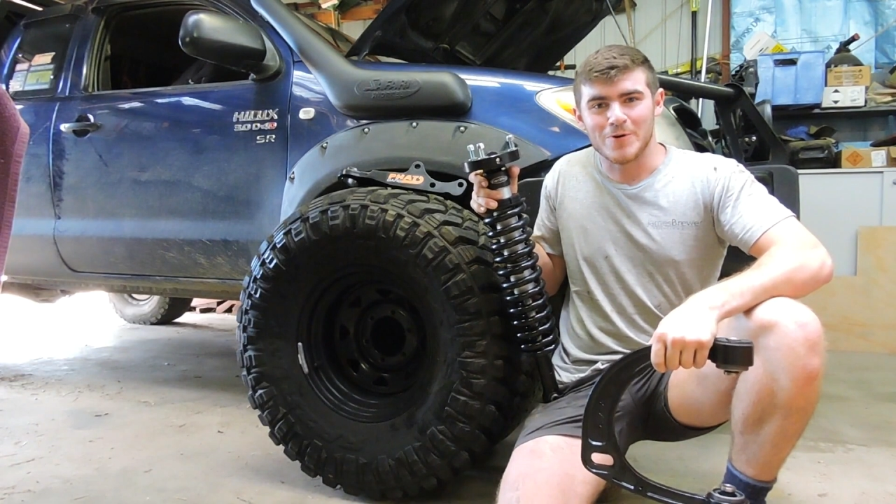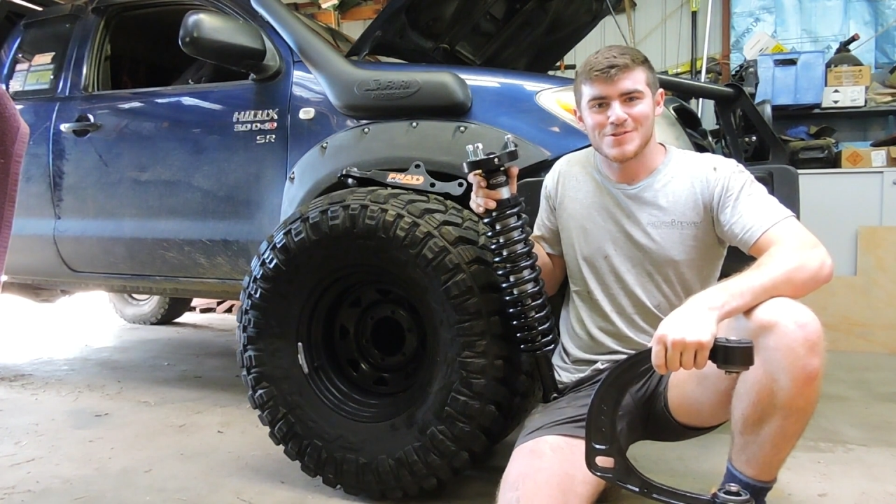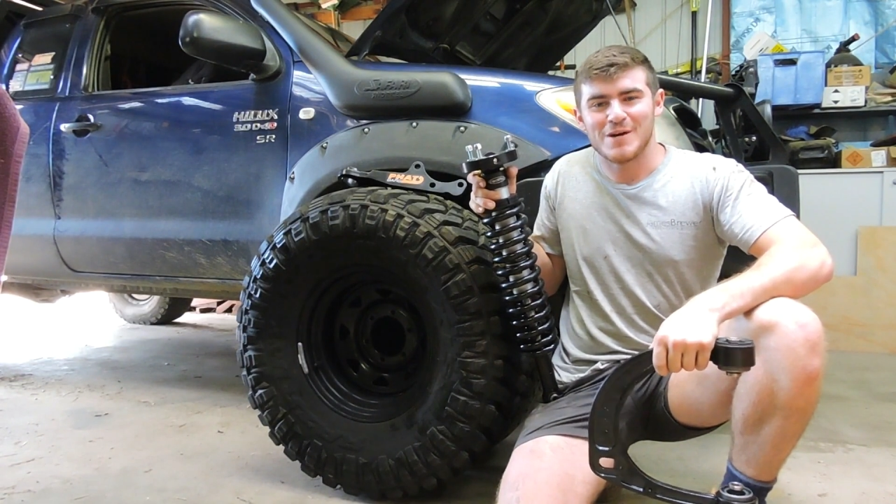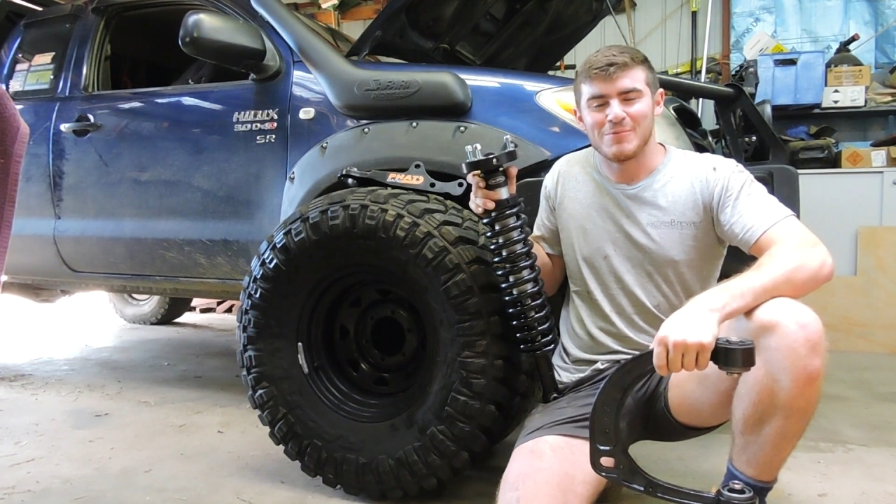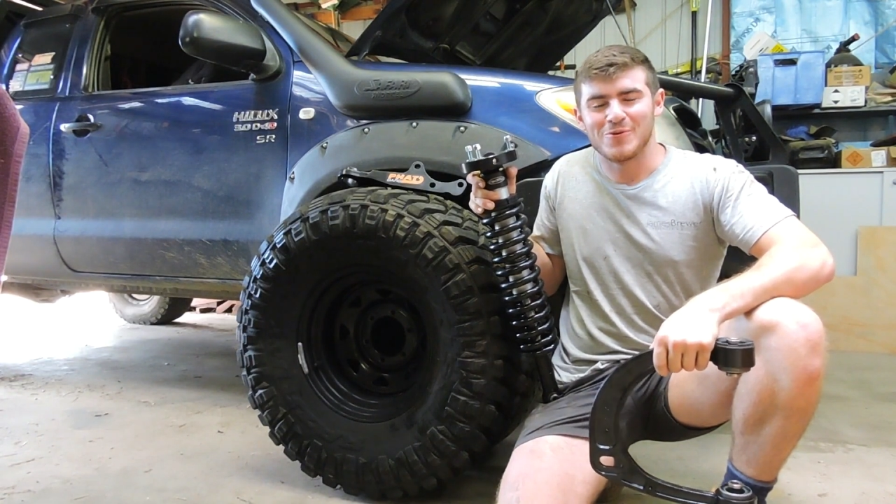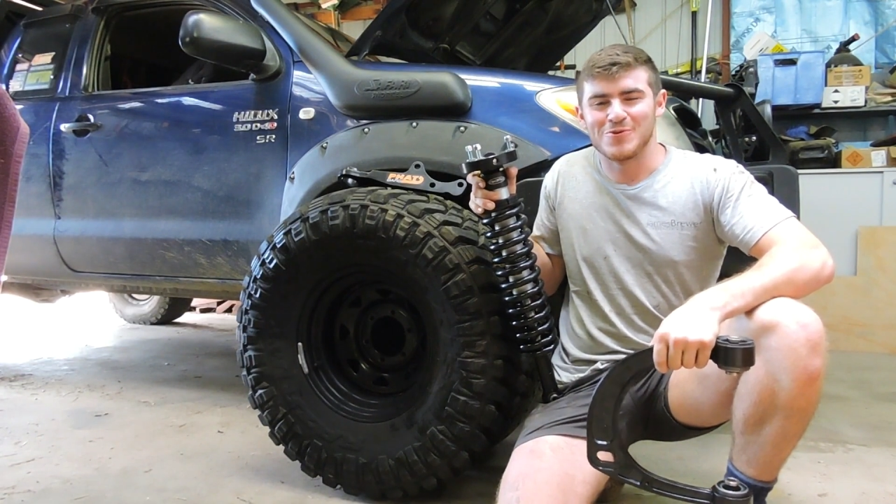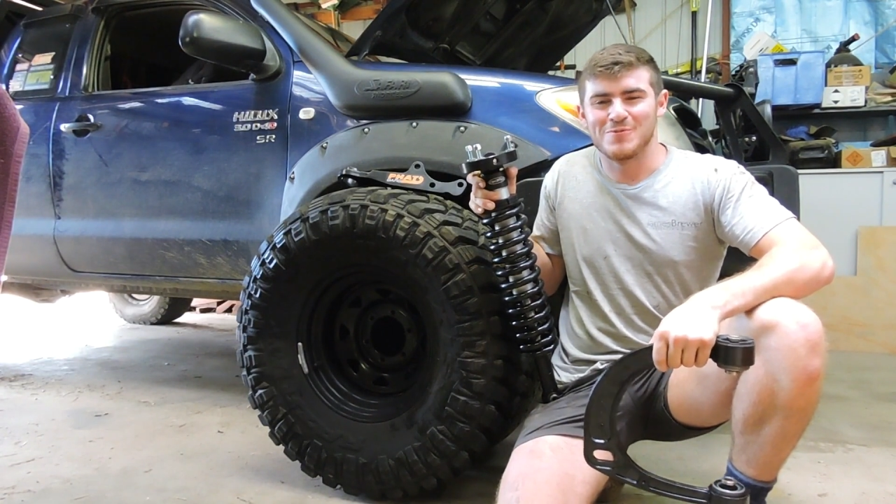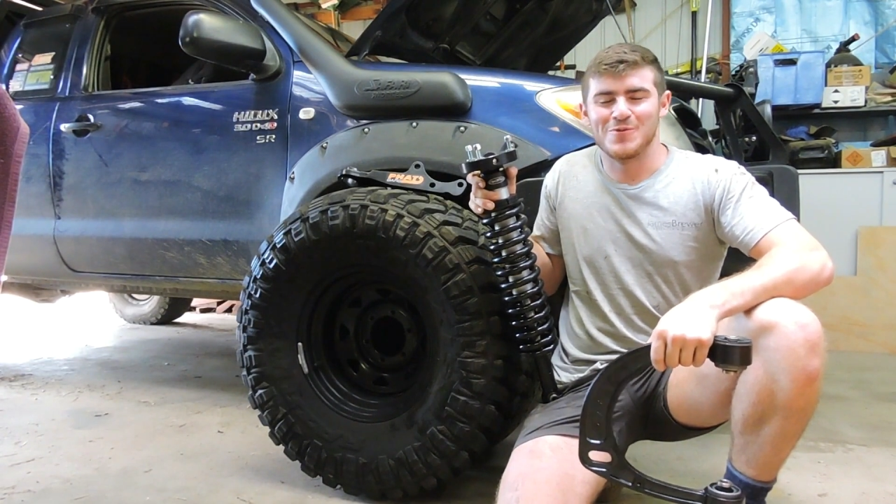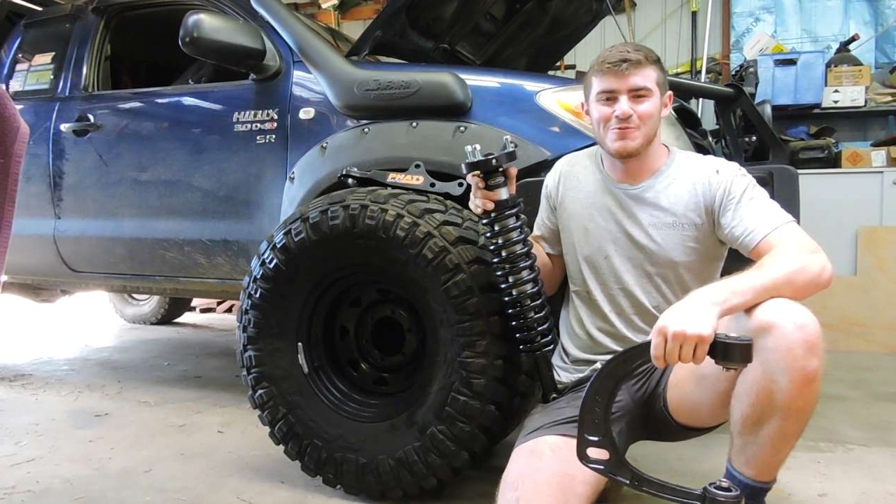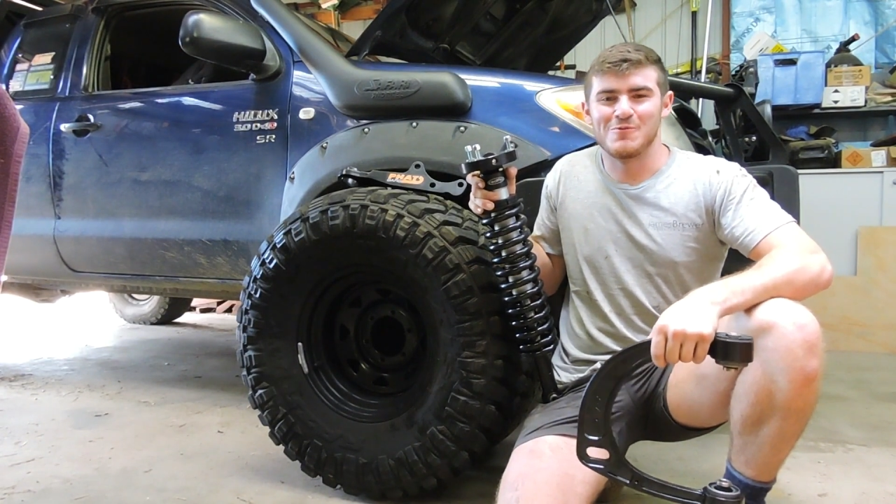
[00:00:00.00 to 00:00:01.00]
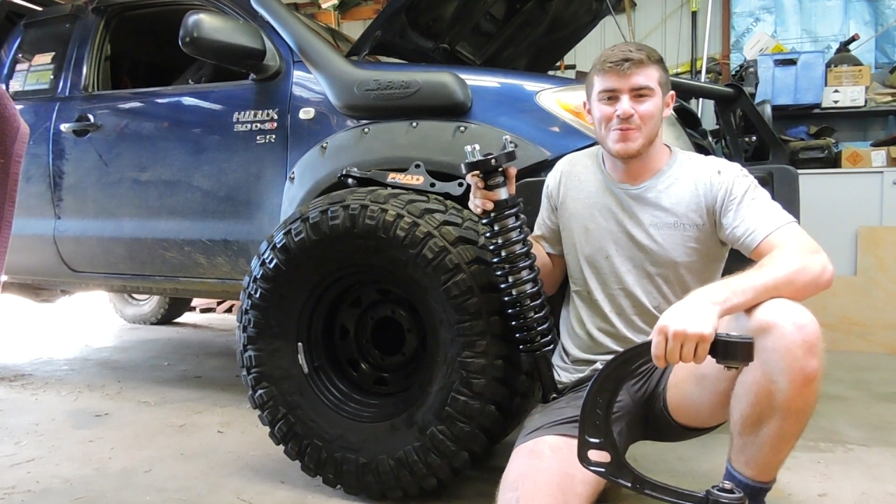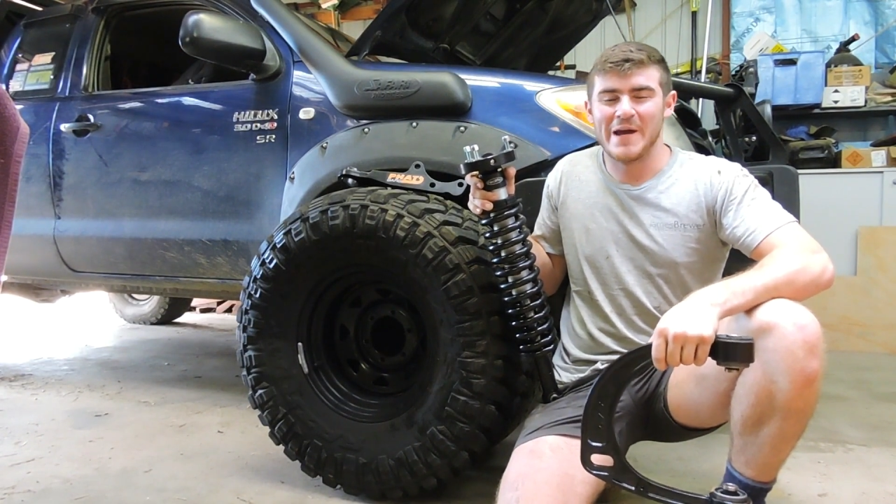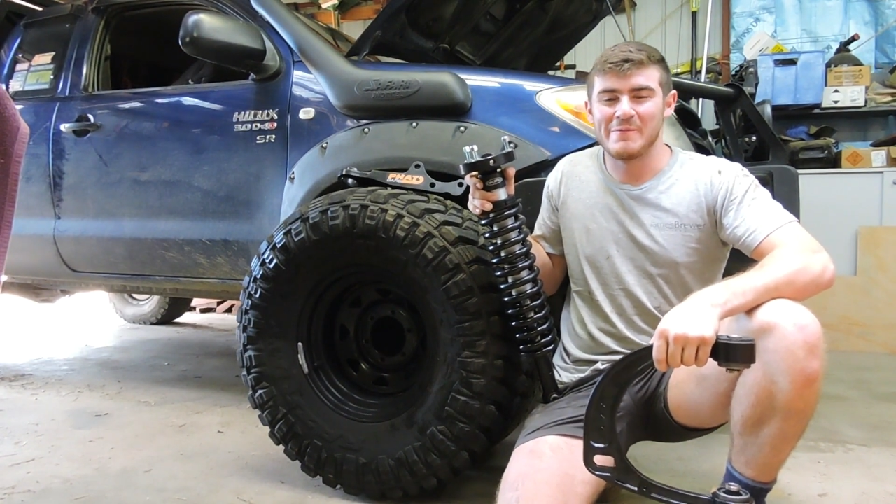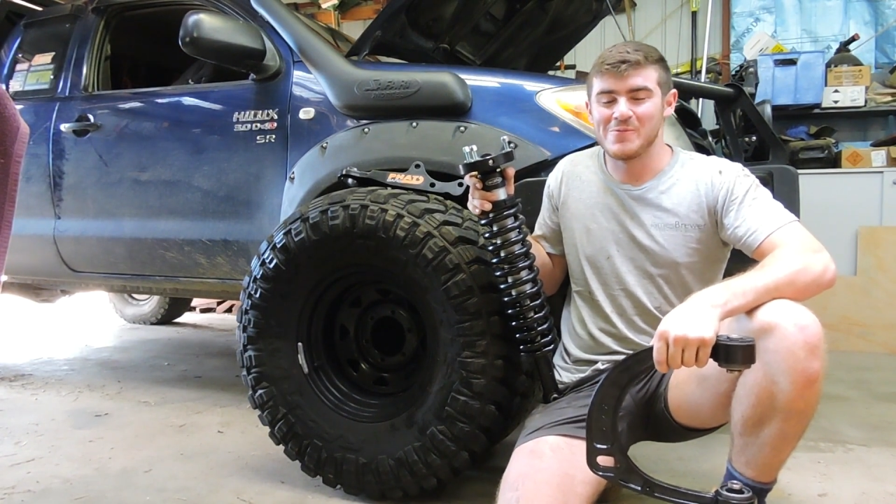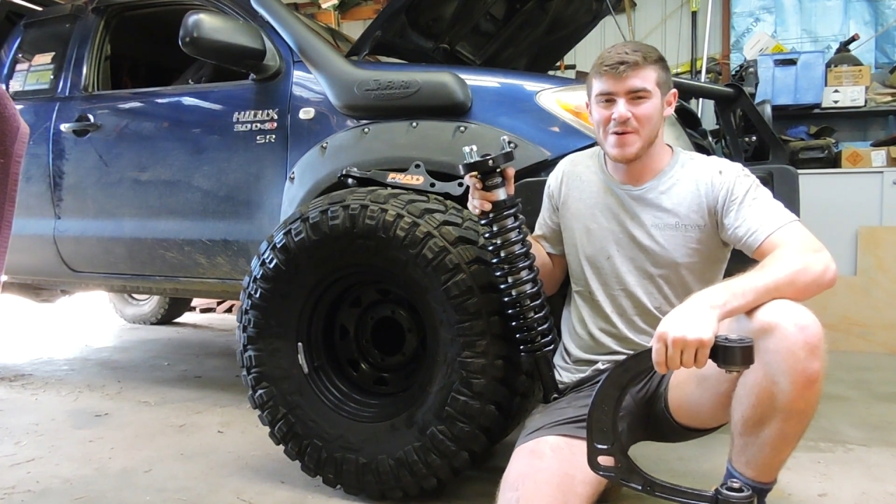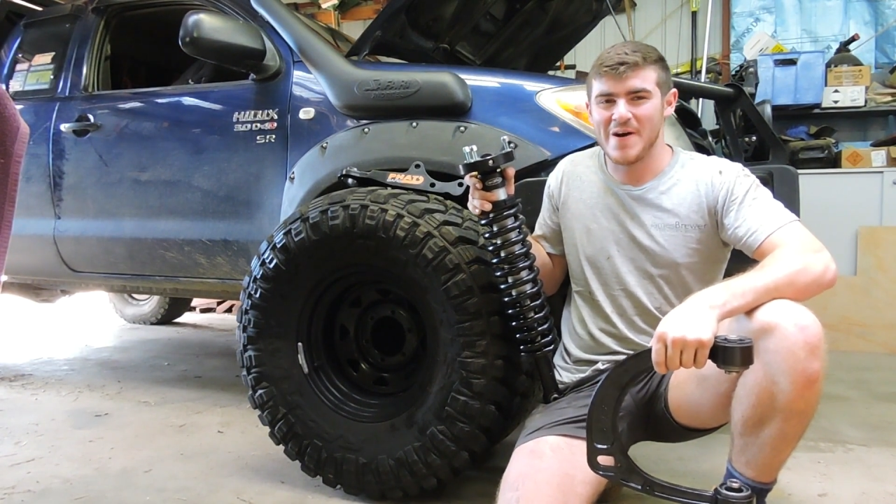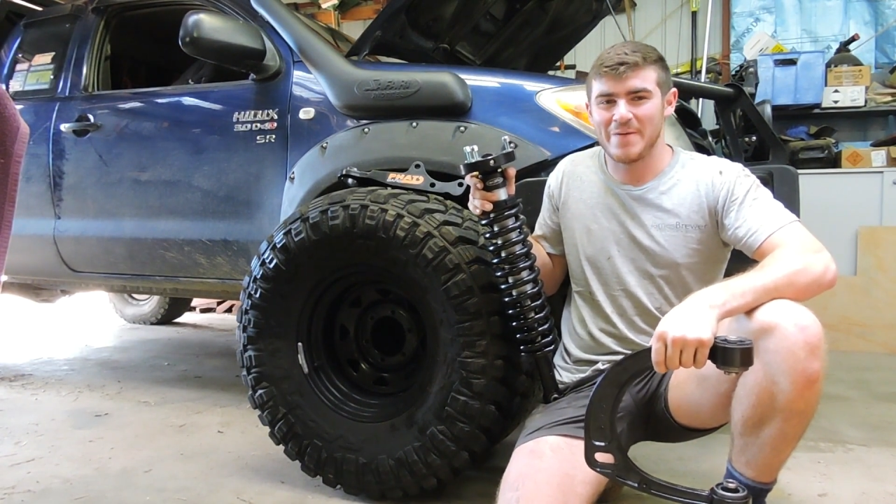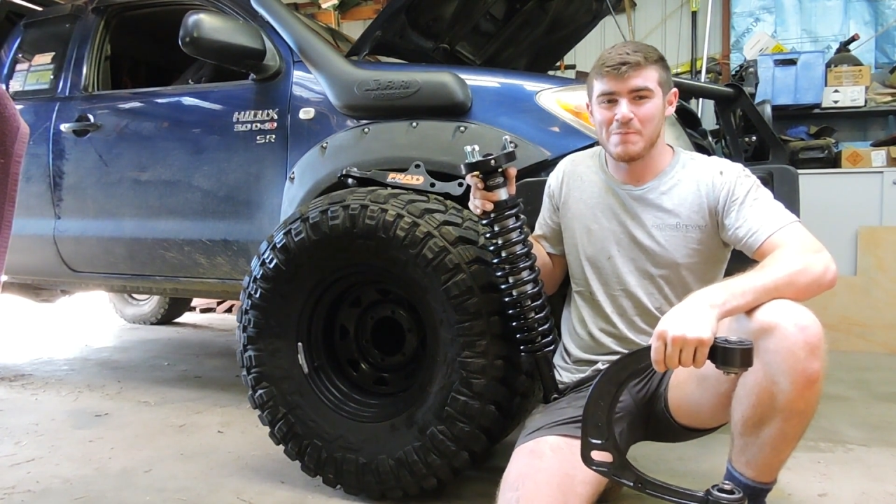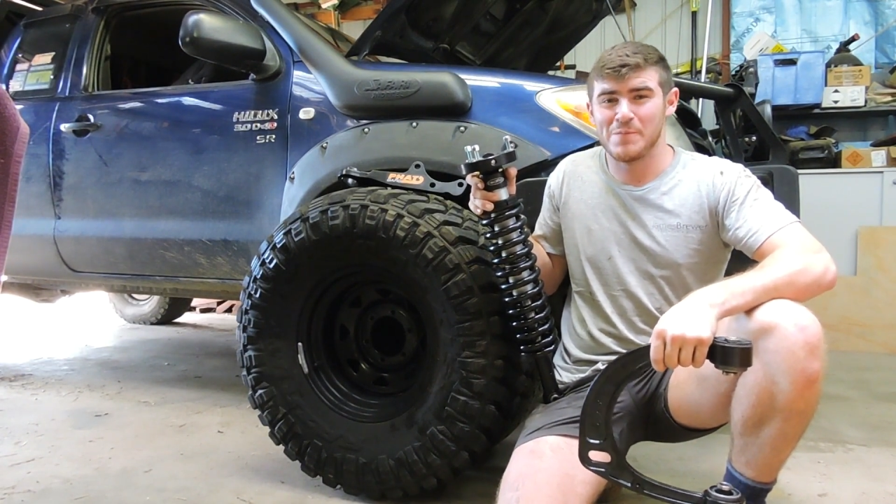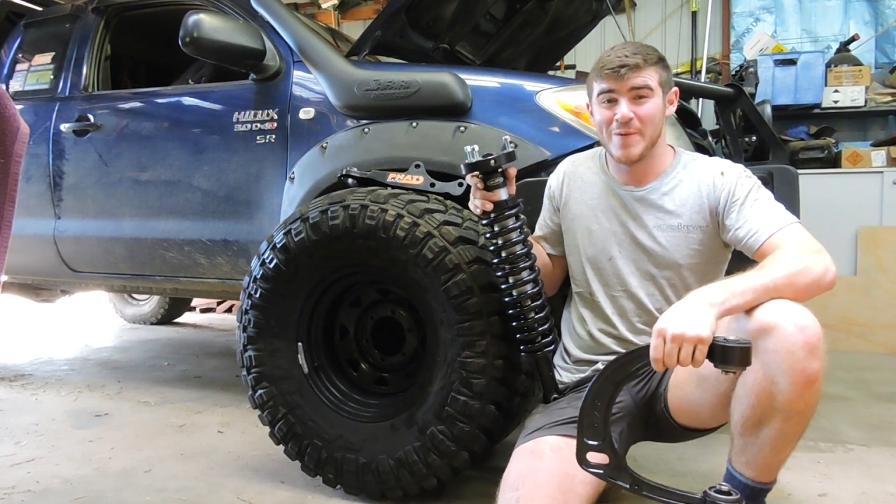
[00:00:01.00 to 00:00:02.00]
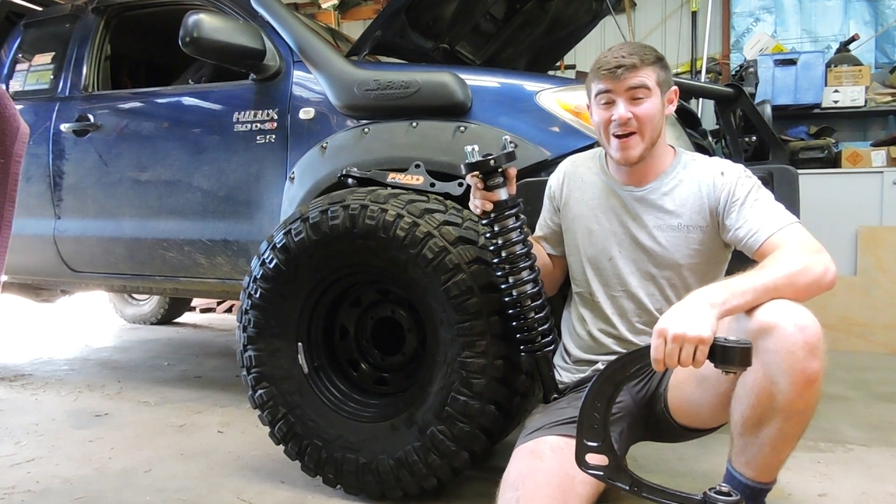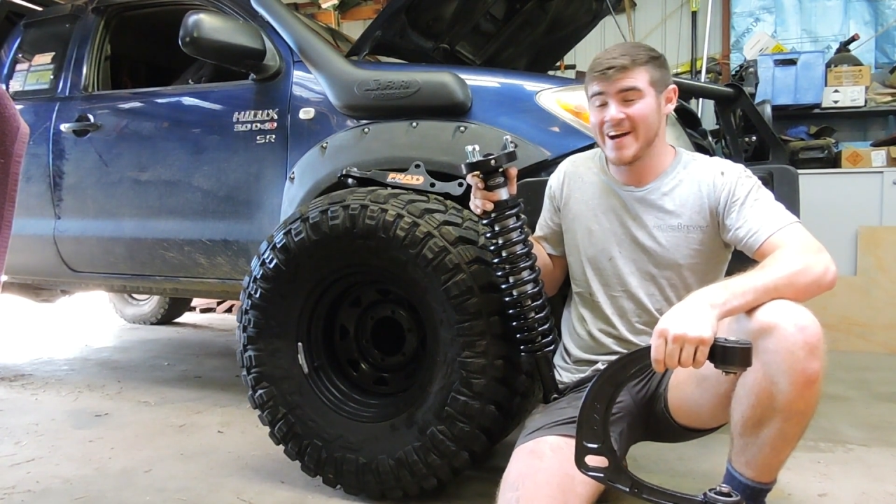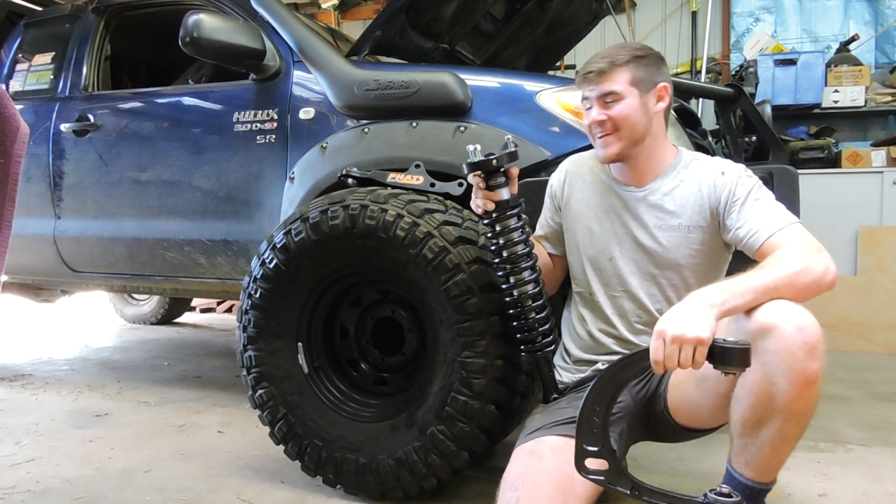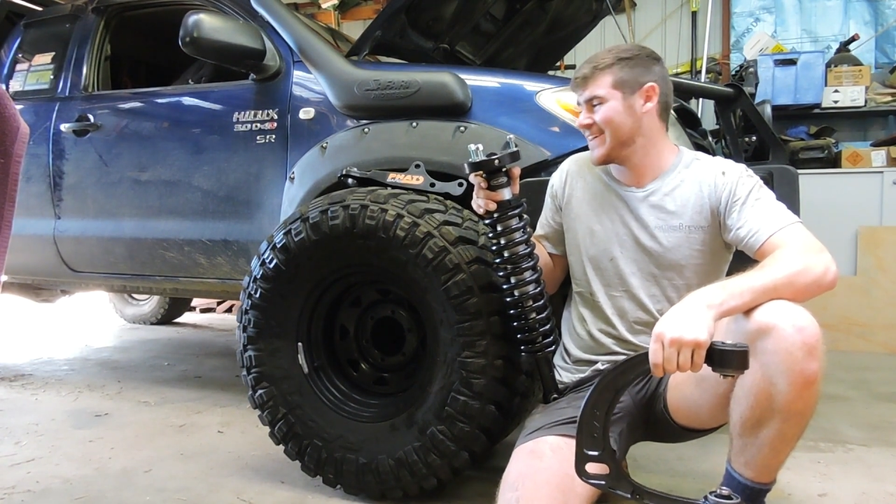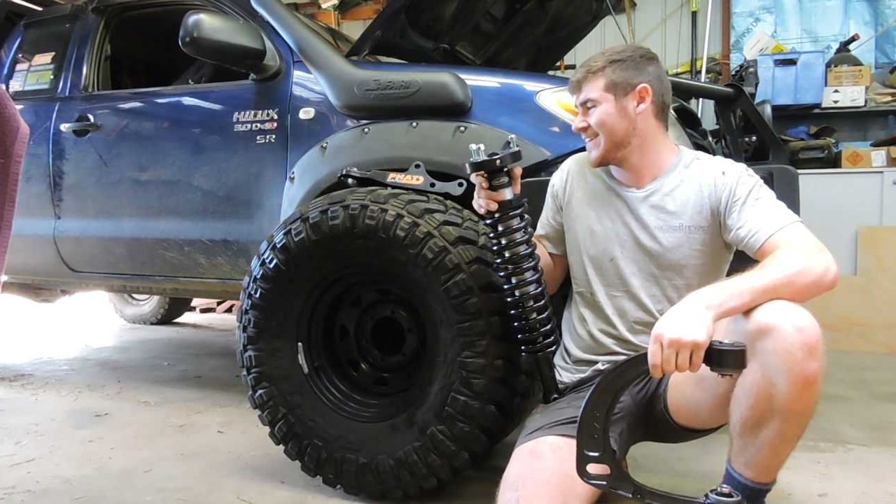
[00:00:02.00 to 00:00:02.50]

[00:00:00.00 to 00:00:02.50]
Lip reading: is up, all you beautiful people? Welcome back.